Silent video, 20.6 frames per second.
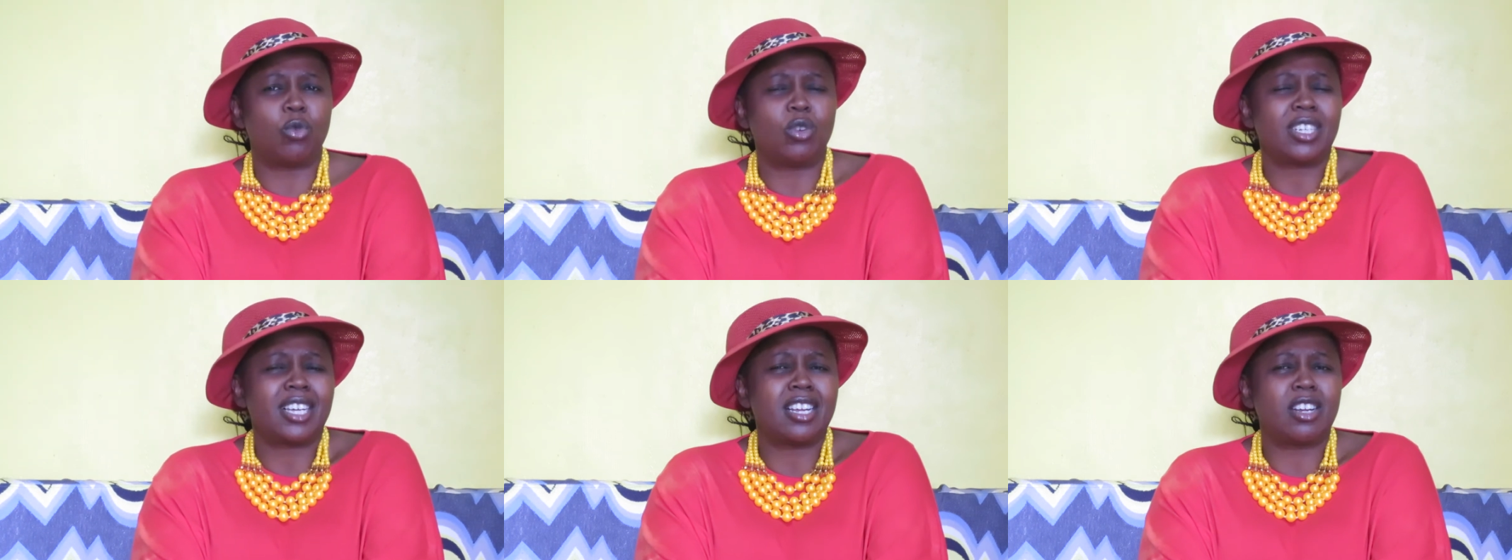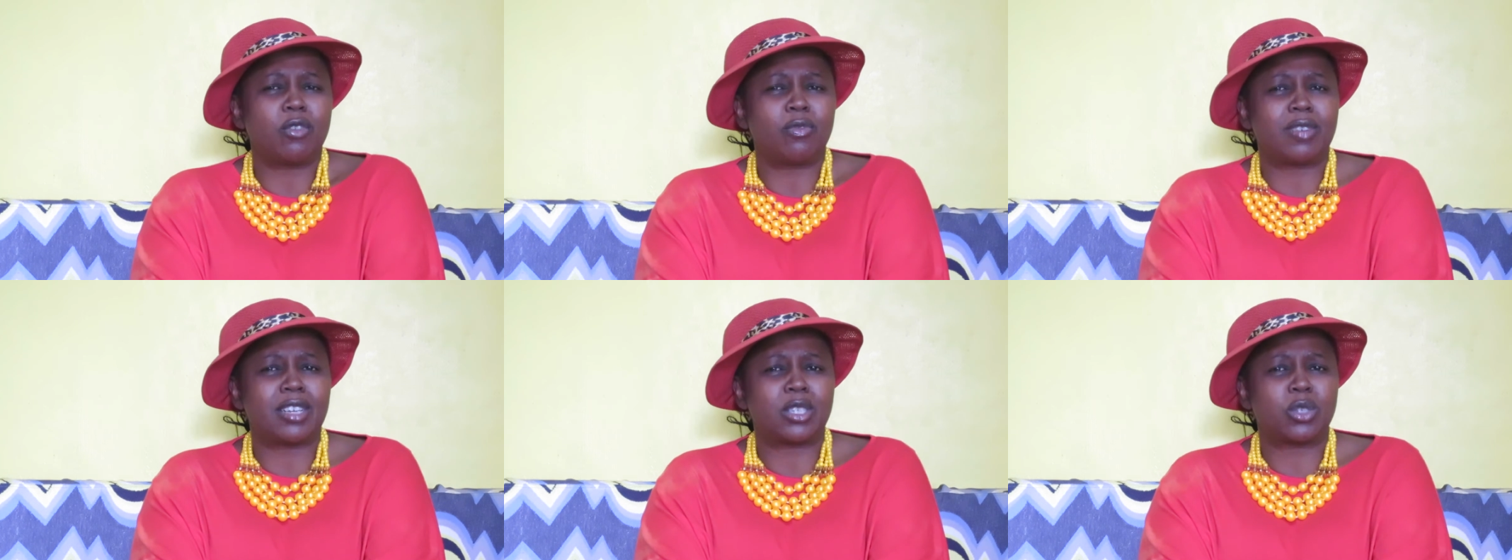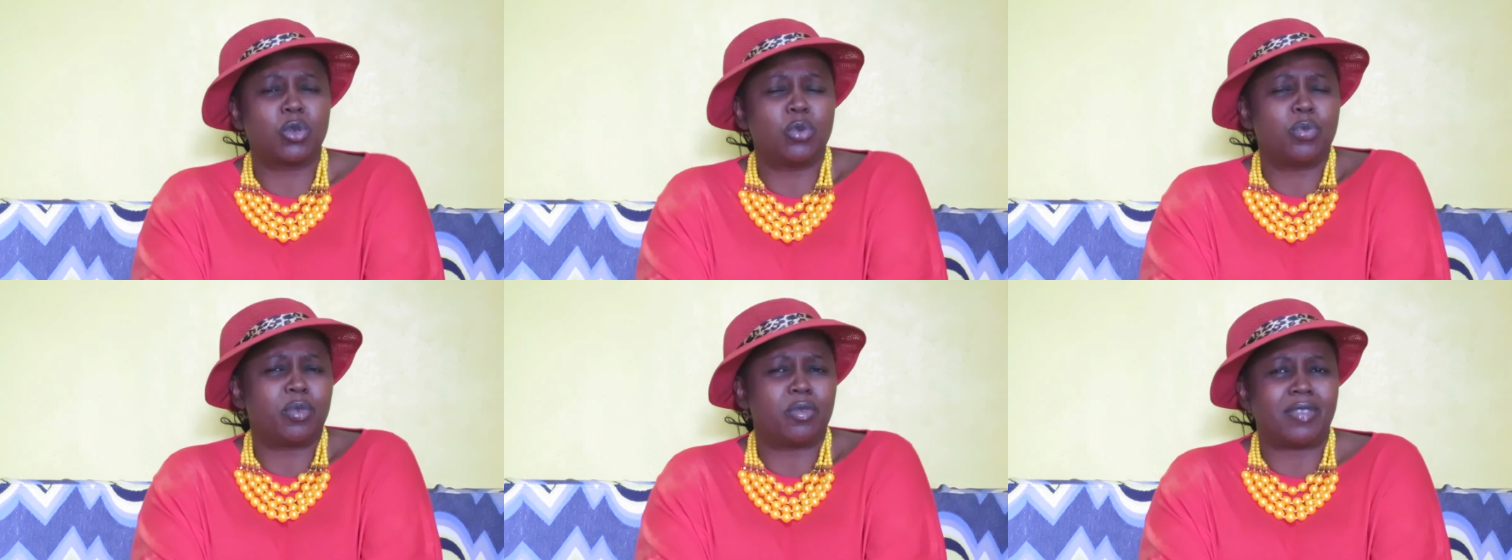What kind of a
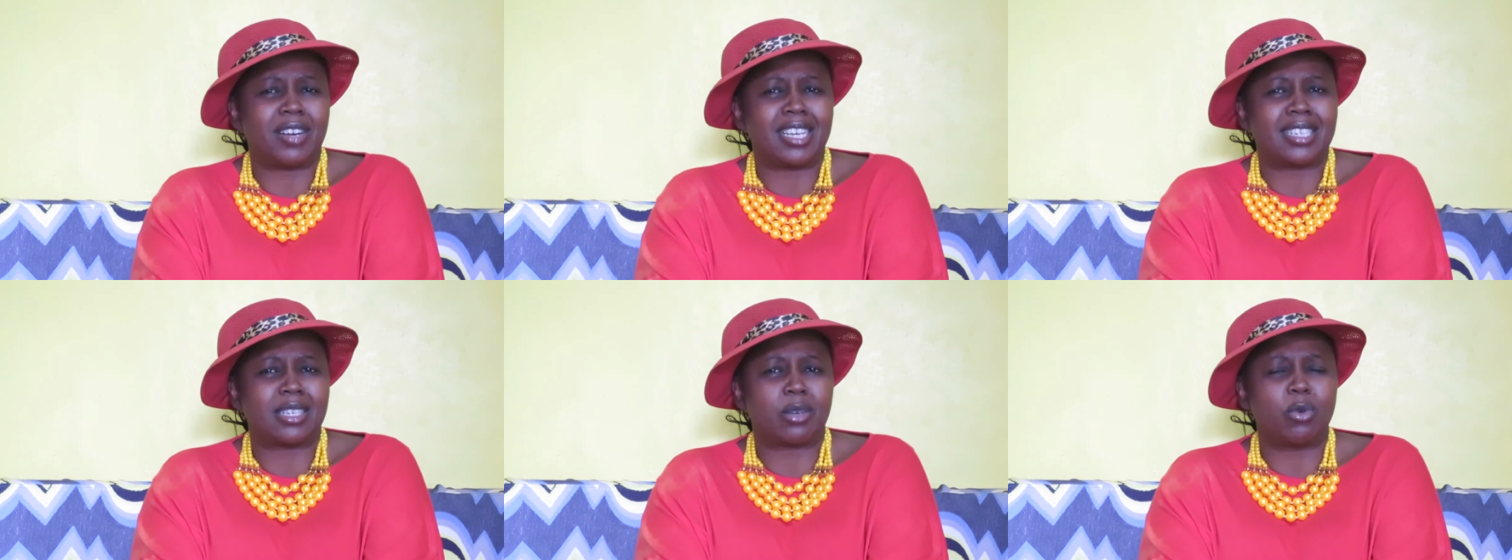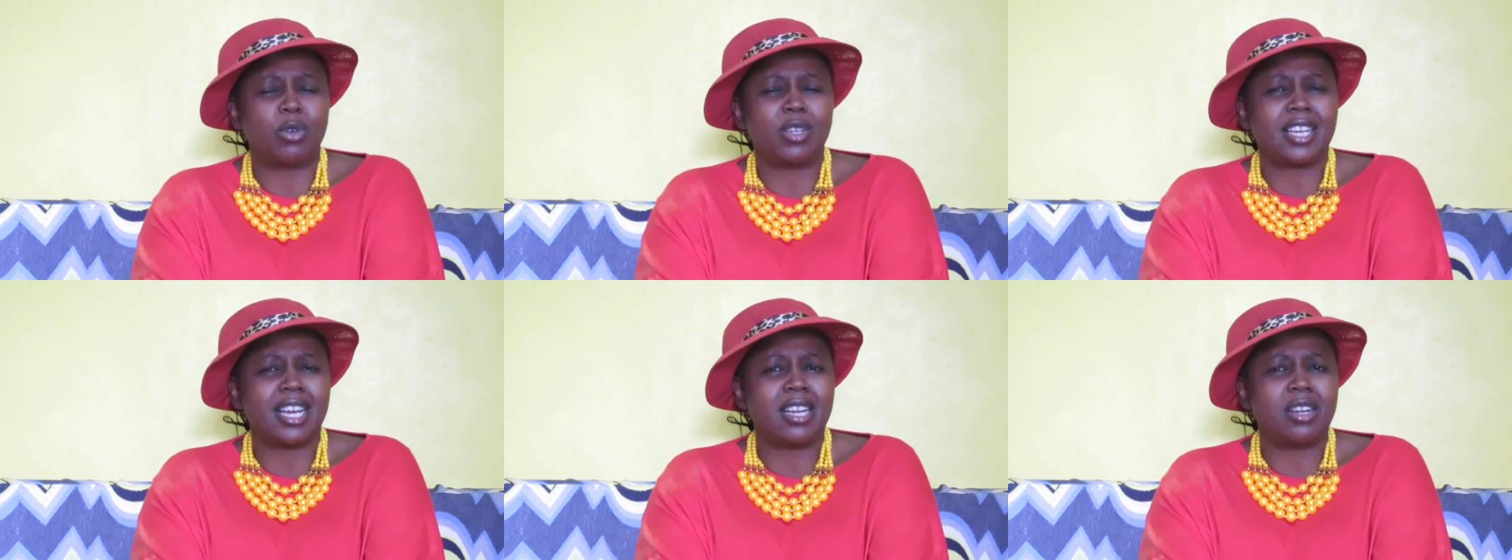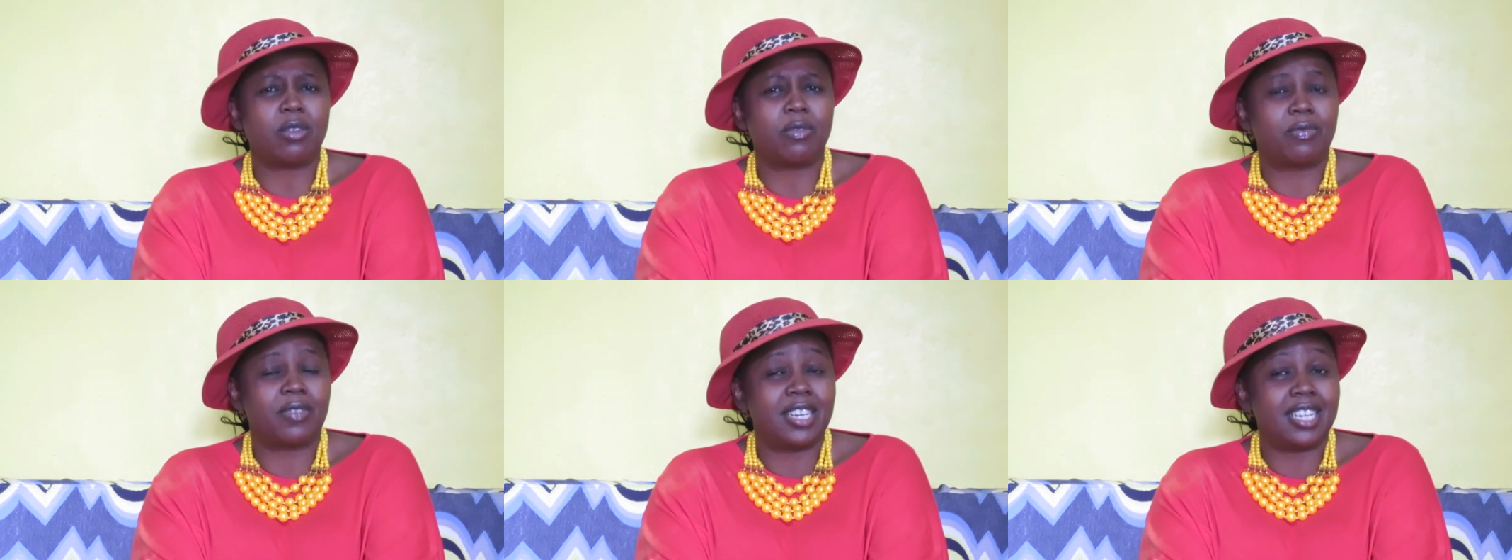supervisor? What
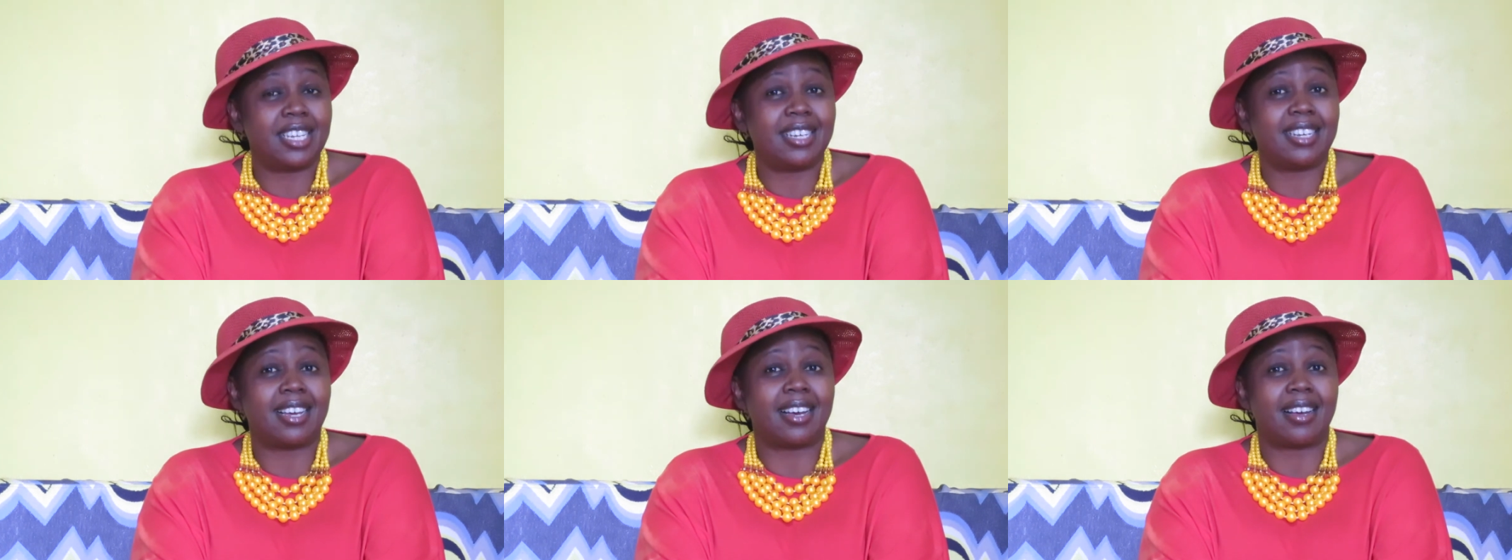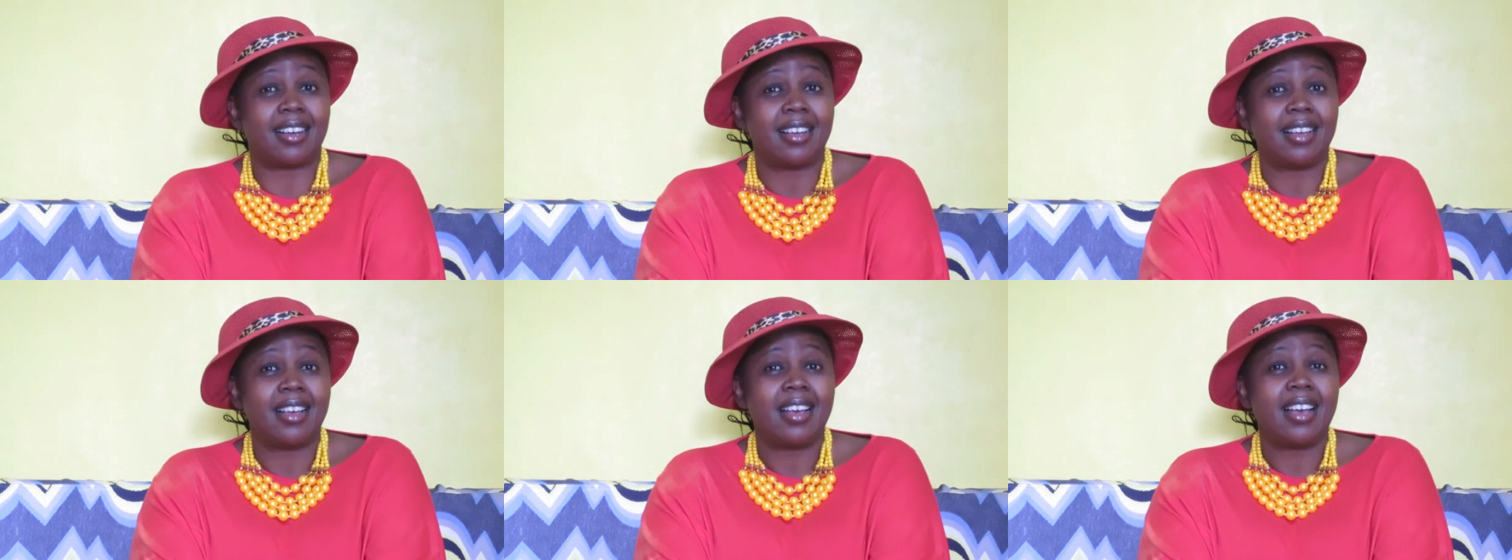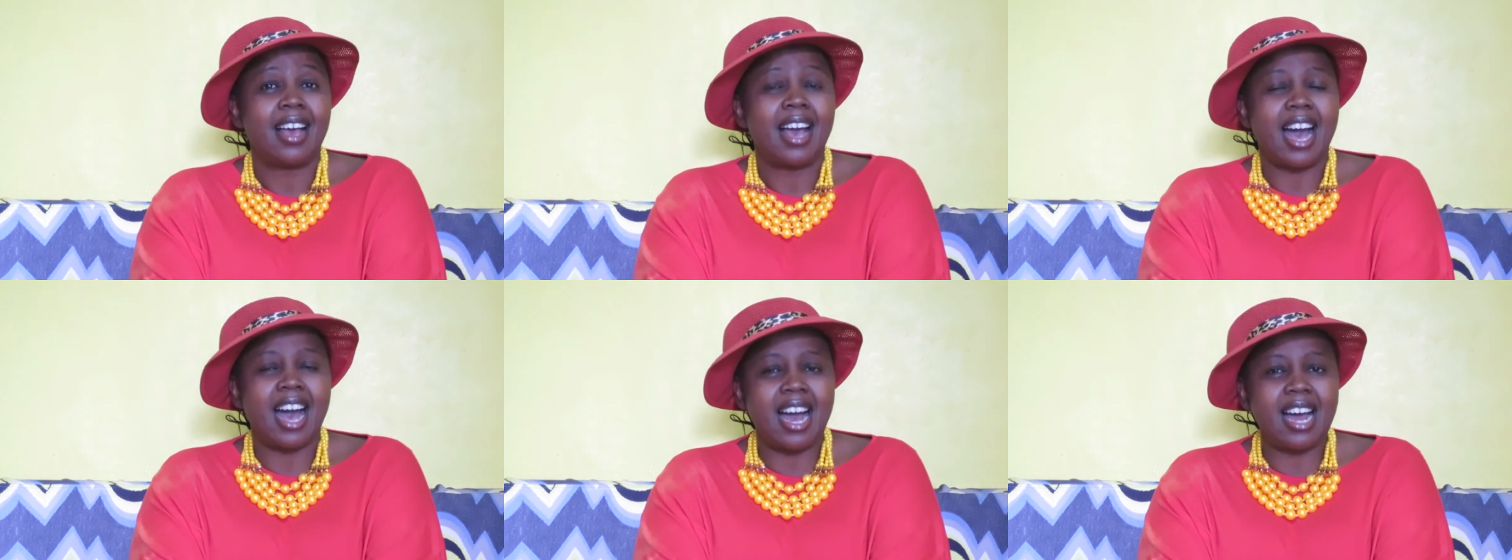kind of leader
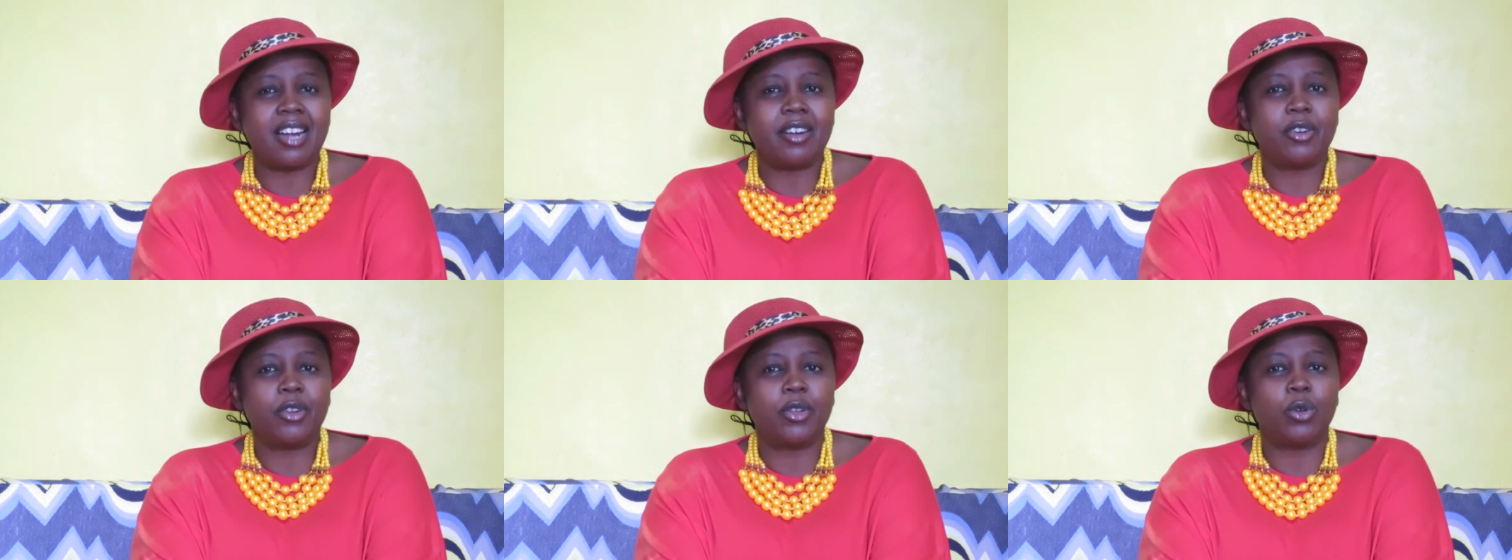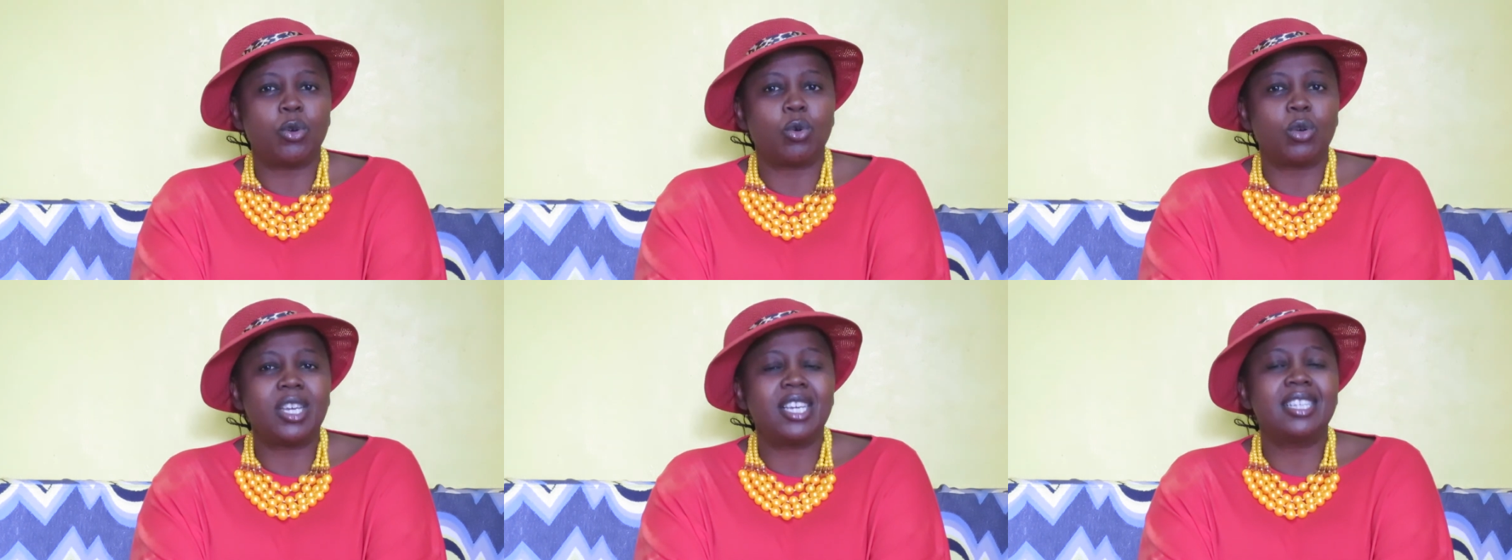are you?